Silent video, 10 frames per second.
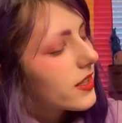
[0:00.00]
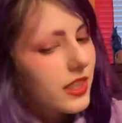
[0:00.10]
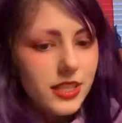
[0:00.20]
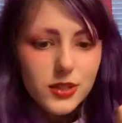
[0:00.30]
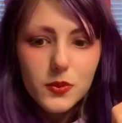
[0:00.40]

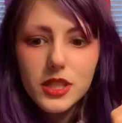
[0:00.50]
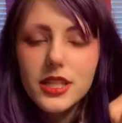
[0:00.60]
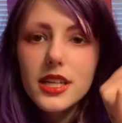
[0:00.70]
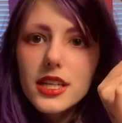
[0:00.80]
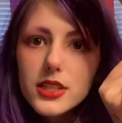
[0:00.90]
This
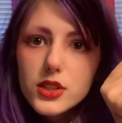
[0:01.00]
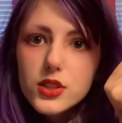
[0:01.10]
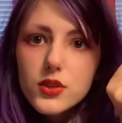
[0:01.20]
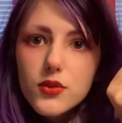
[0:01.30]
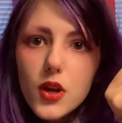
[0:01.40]
one is
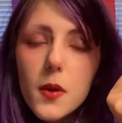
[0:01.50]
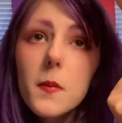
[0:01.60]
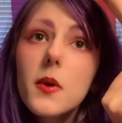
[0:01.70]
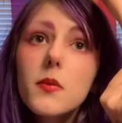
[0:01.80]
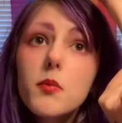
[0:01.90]

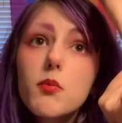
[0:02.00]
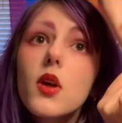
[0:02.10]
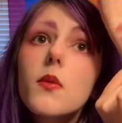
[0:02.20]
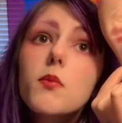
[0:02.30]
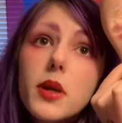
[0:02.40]
from
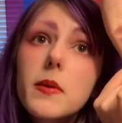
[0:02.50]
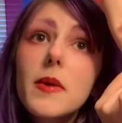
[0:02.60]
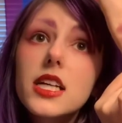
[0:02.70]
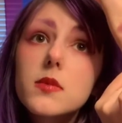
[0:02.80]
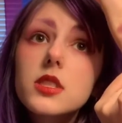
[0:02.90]
Bring Me
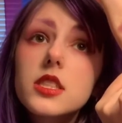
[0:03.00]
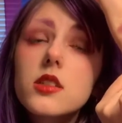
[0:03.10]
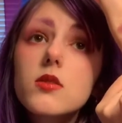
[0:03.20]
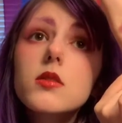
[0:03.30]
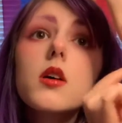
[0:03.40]
Back to
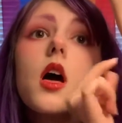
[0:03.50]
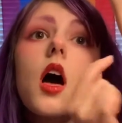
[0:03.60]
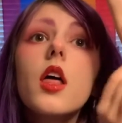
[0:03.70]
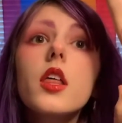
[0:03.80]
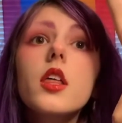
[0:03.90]
Brazil.
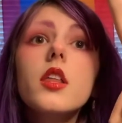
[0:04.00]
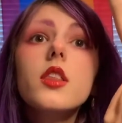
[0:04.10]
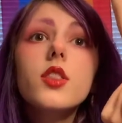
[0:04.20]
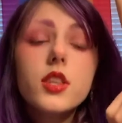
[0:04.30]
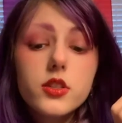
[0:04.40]

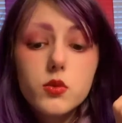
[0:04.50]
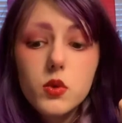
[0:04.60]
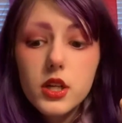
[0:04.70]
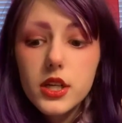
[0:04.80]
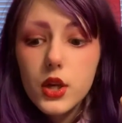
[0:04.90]
This
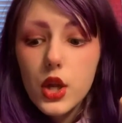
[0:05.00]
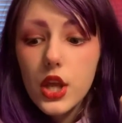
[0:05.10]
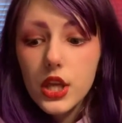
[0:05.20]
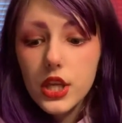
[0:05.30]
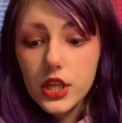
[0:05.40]
one
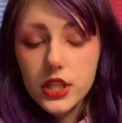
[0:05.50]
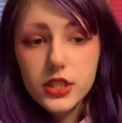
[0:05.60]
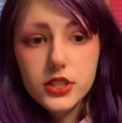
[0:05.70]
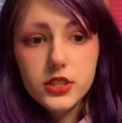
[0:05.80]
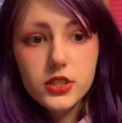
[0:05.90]

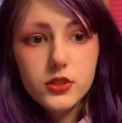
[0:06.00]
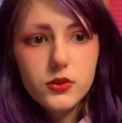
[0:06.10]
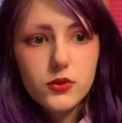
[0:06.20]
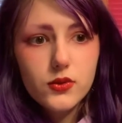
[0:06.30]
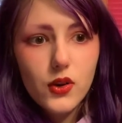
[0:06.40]
is
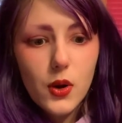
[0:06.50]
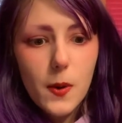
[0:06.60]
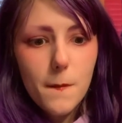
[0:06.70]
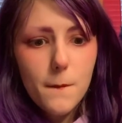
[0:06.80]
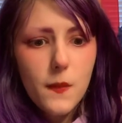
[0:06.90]

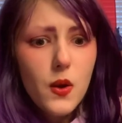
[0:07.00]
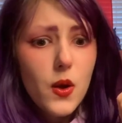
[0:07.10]
from,